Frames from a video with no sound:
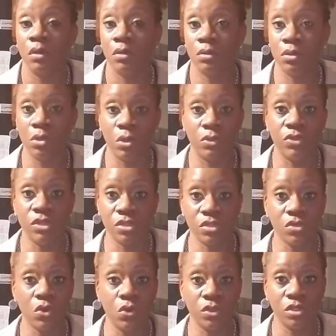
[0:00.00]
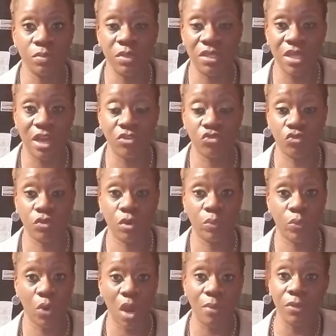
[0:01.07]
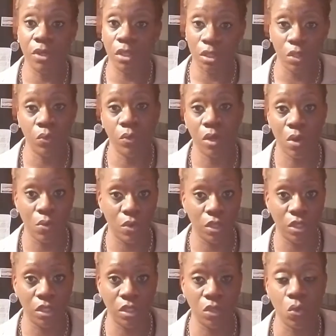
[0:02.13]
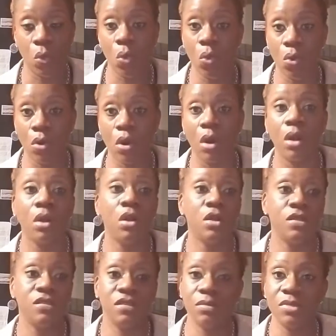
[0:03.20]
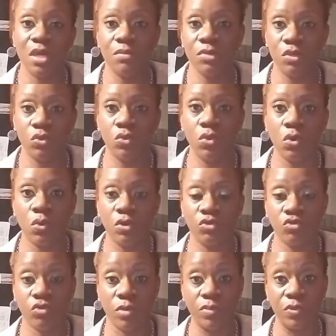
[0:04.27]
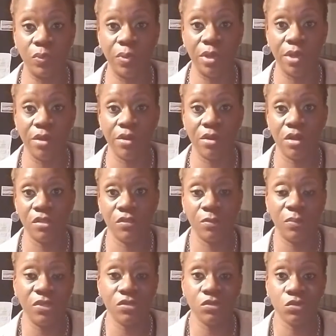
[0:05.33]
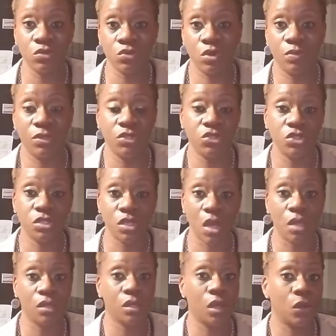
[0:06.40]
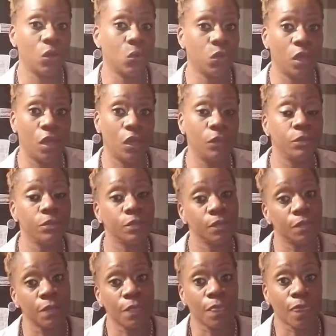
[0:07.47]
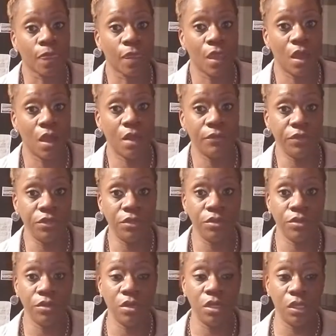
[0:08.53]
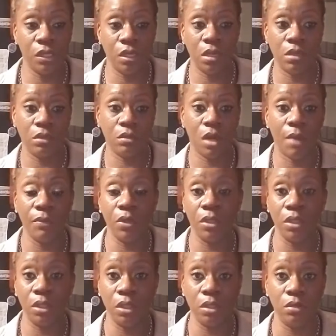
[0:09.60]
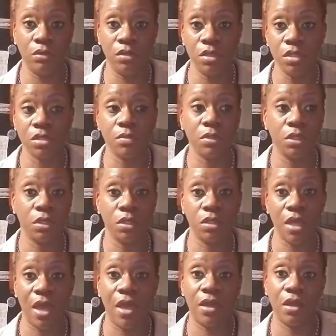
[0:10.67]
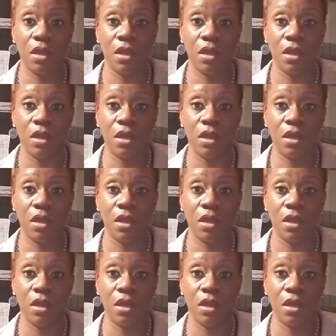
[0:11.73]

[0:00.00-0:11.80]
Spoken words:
you know, this is going to be that trip where I'm going to eat what I want to eat. Or sometimes I do go on trips where it's a business trip and it's just kind of like, okay, I'm here and I'm going to eat this, I'm going to eat that,